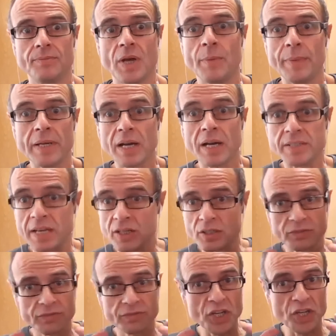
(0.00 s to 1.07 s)
I mean,
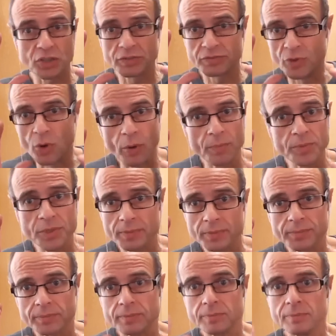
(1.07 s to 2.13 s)
identical yeah. facial forms,
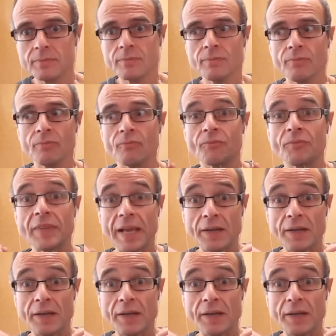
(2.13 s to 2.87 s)
yeah.